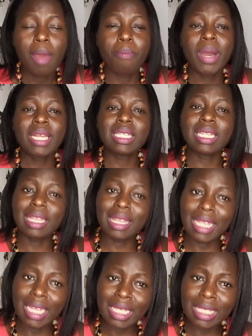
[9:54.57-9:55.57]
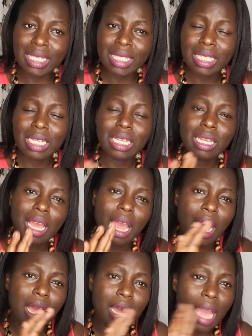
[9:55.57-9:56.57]
But this
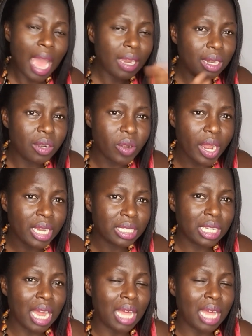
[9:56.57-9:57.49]
hurdle rate